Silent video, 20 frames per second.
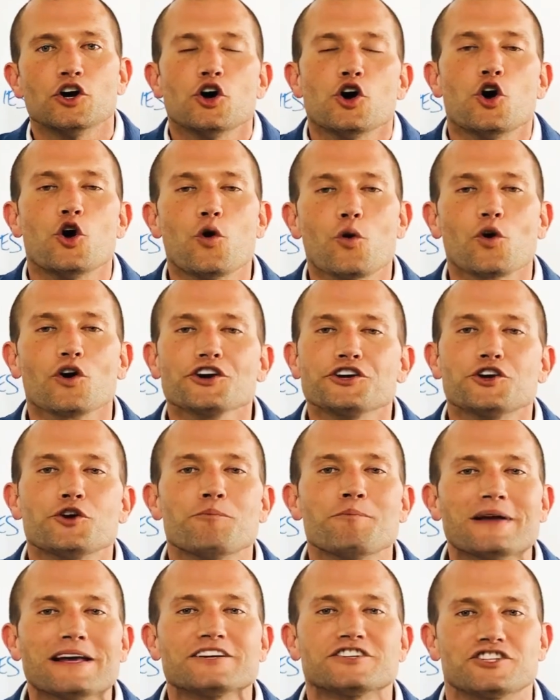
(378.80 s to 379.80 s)
Who are you
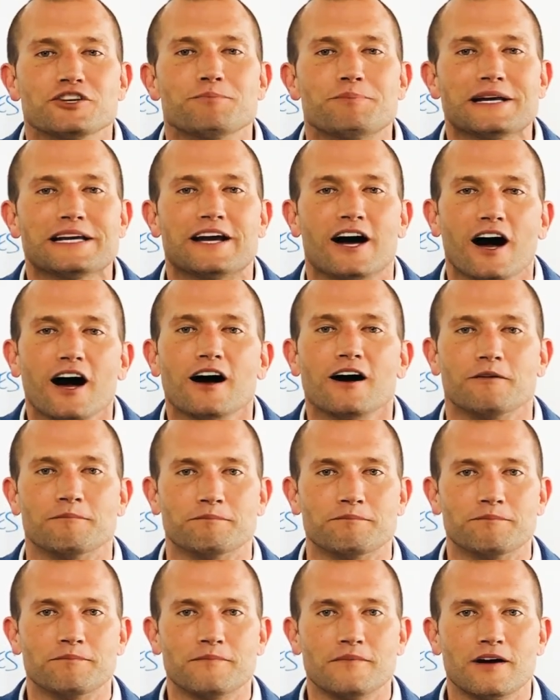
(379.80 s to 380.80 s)
meant to become?
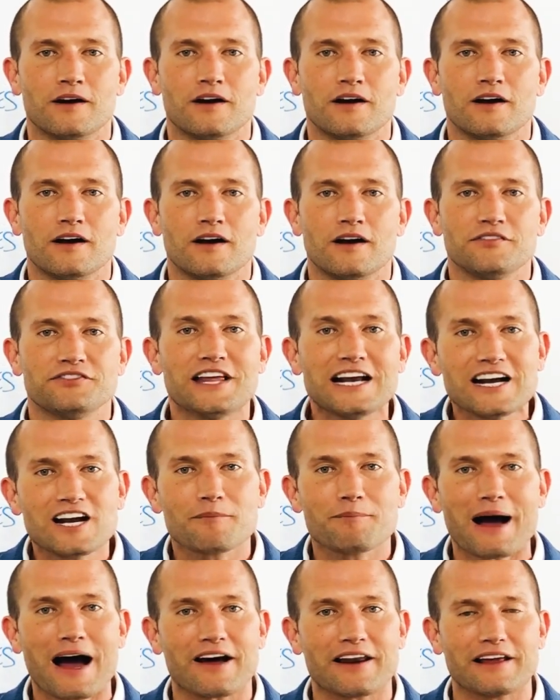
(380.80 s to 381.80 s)
Think
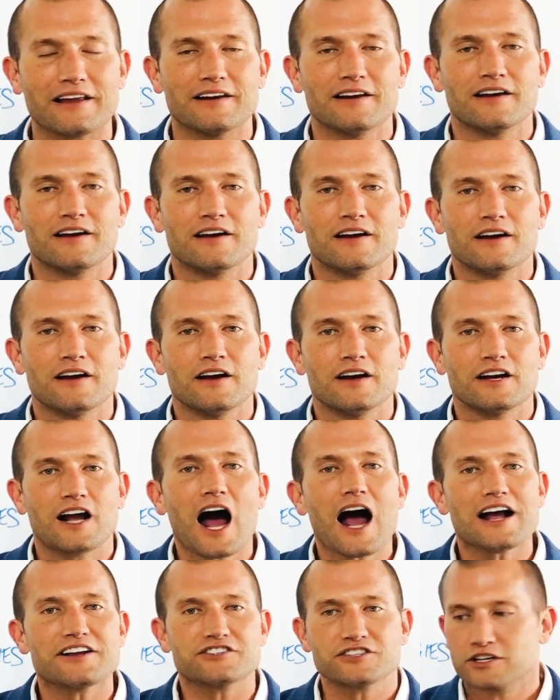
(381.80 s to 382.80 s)
about it.
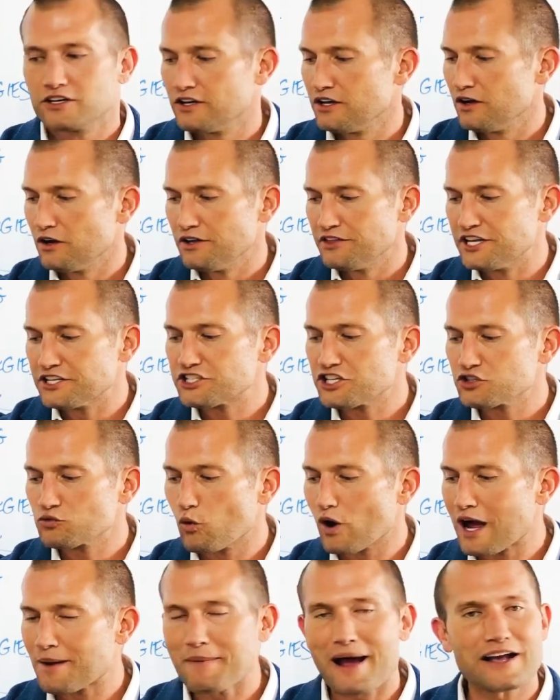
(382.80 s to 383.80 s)
Guys, this is
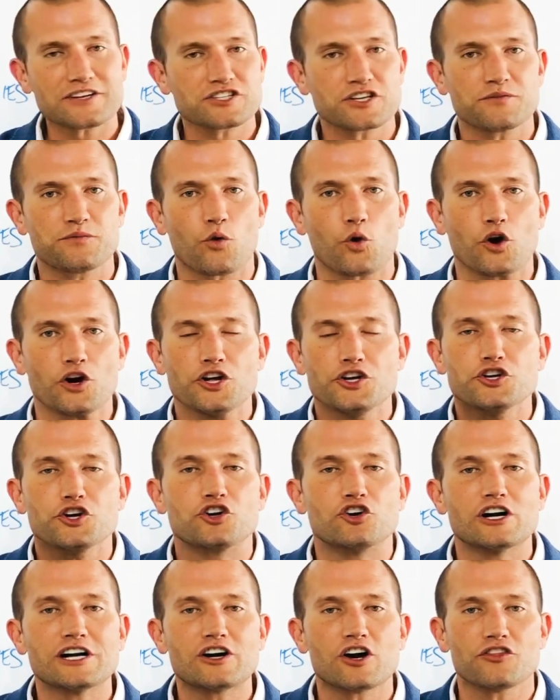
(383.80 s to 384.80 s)
what I'm asking for. You
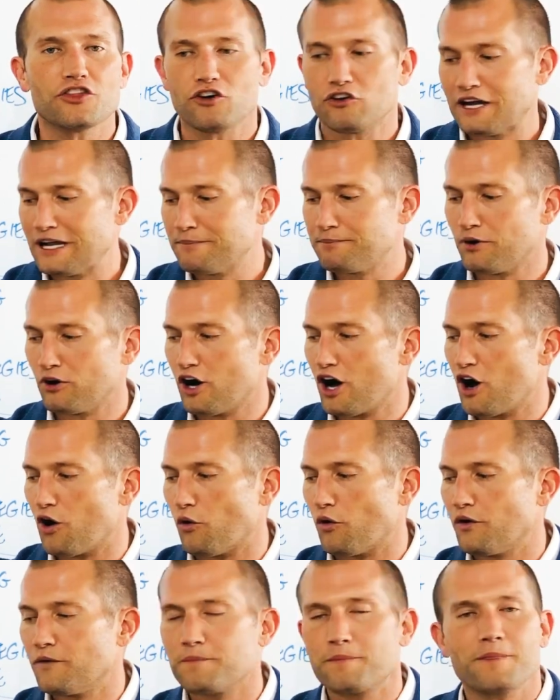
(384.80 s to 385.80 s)
click on the link
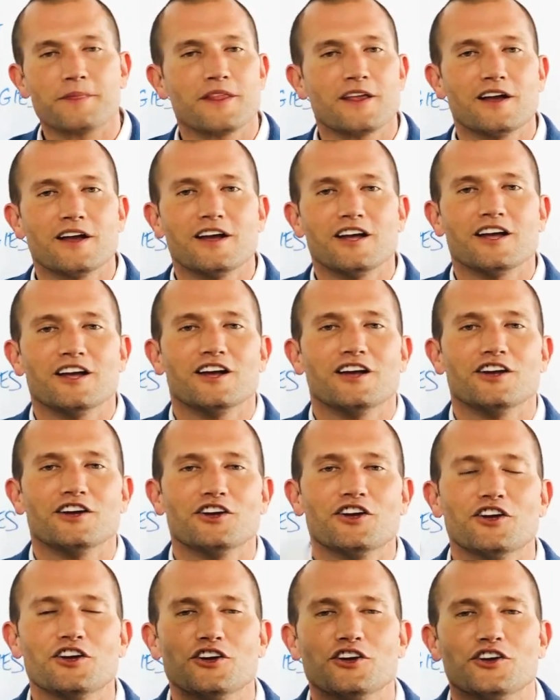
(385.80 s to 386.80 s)
below.
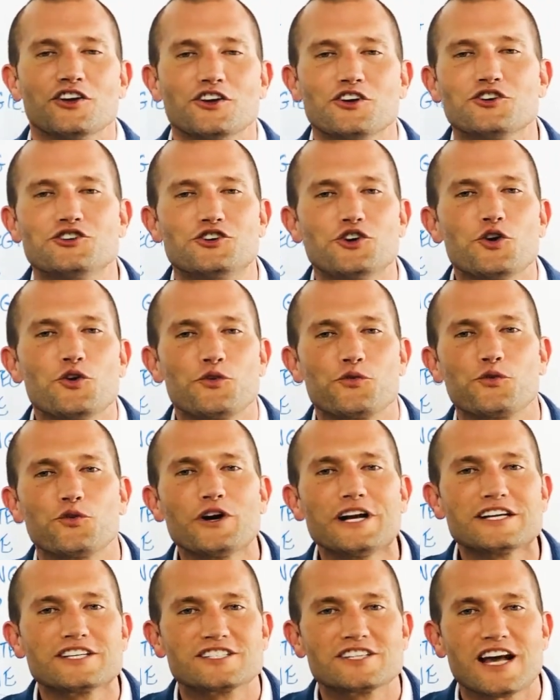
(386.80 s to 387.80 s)
You do a
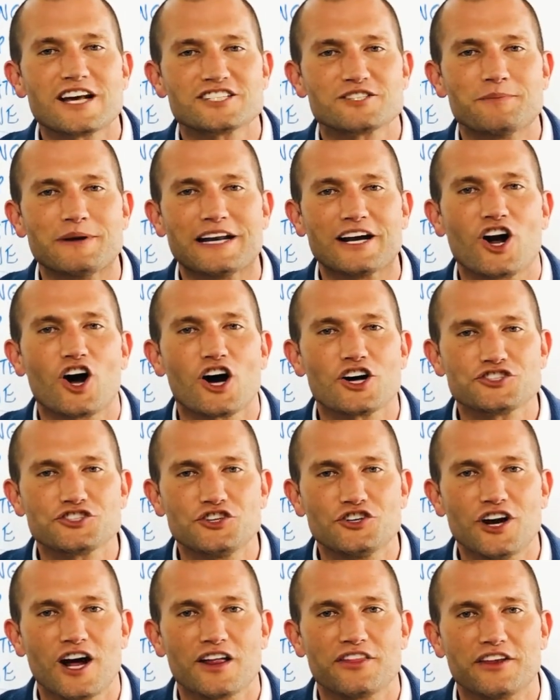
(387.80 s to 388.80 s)
free assessment. It costs
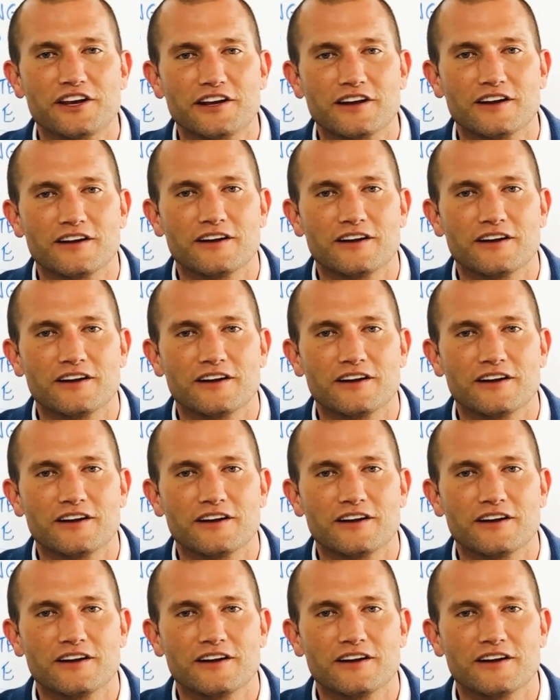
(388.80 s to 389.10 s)
you nothing.